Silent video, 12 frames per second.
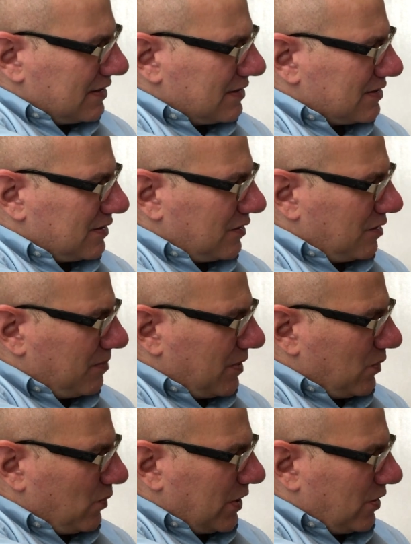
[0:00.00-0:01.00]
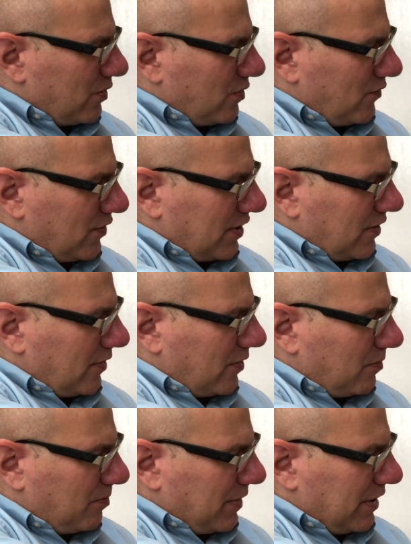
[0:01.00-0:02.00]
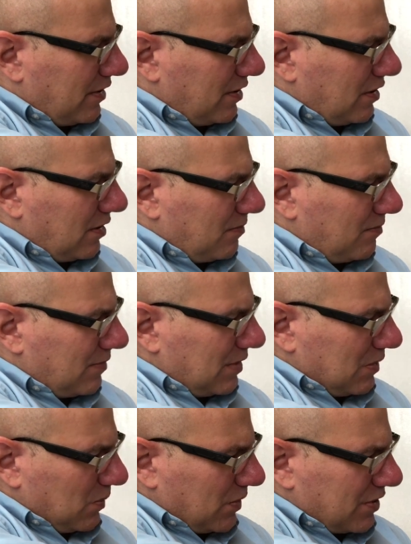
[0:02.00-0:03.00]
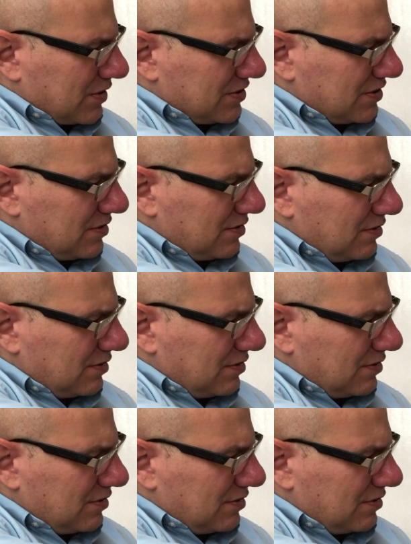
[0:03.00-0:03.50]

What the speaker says: It's a little bit weird over here, but it works.